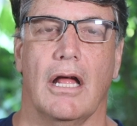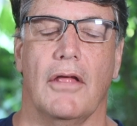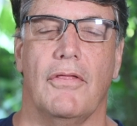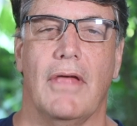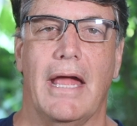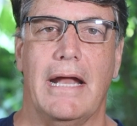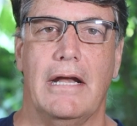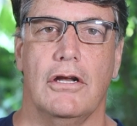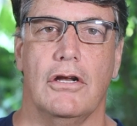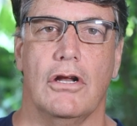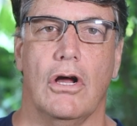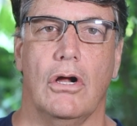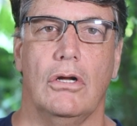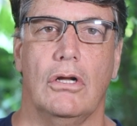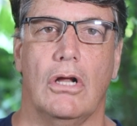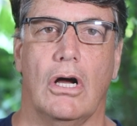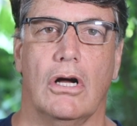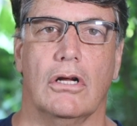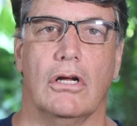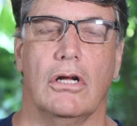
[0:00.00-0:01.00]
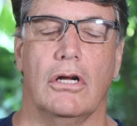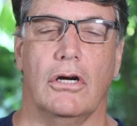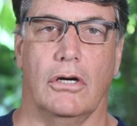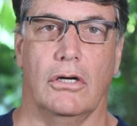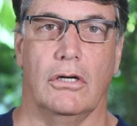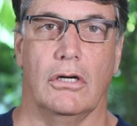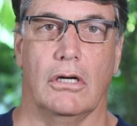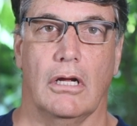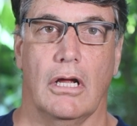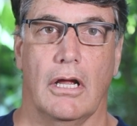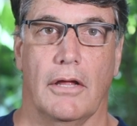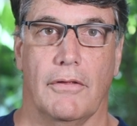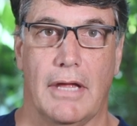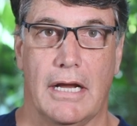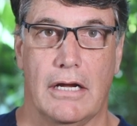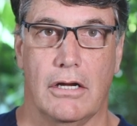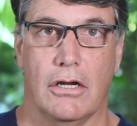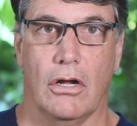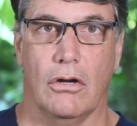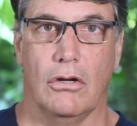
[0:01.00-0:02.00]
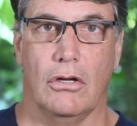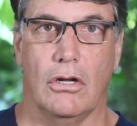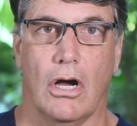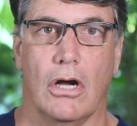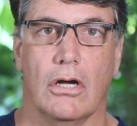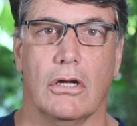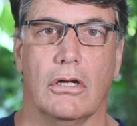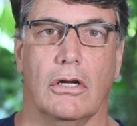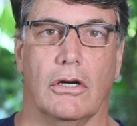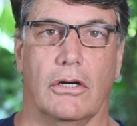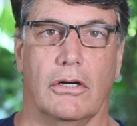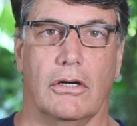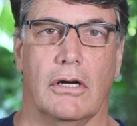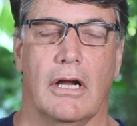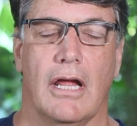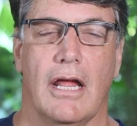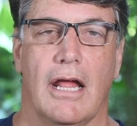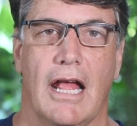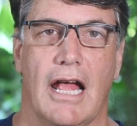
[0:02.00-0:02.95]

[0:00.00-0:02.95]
They no longer, they no longer